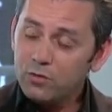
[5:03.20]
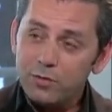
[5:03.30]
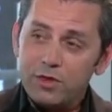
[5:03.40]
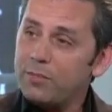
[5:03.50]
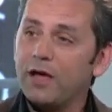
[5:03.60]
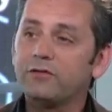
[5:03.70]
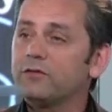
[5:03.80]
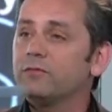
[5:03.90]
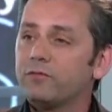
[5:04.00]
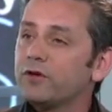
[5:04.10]
will be the
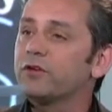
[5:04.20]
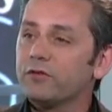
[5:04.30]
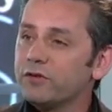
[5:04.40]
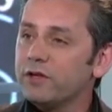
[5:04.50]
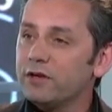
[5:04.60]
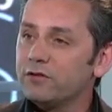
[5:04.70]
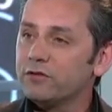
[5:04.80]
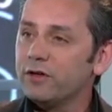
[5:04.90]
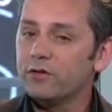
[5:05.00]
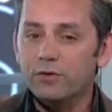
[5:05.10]
best free service in the
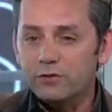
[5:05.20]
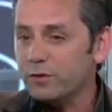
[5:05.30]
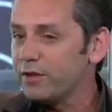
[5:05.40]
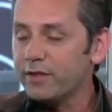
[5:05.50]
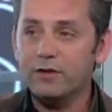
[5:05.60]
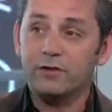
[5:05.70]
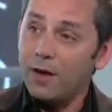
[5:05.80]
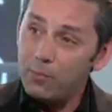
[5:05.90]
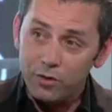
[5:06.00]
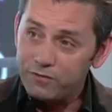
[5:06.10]
industry. And the reason we think that it's
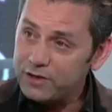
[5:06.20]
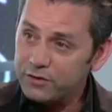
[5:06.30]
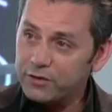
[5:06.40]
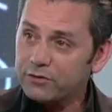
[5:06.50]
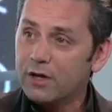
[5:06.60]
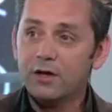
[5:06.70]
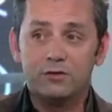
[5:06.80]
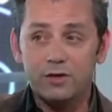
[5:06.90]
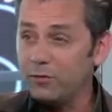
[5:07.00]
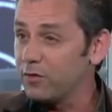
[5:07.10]
got more features,
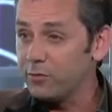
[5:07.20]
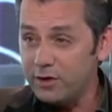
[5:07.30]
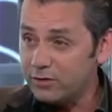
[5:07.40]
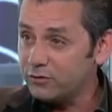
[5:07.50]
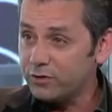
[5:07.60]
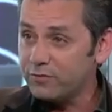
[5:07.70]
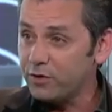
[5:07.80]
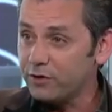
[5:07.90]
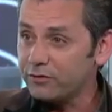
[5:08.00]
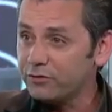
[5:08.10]
some of them are industry
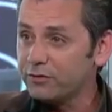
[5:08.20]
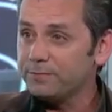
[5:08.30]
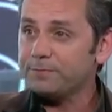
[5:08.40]
firsts,